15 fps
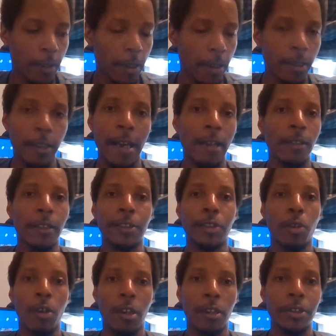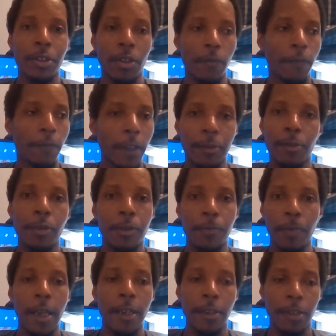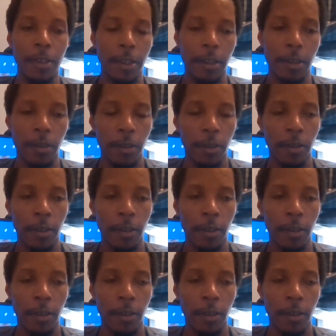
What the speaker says: And then Alex talks to Victor's painting,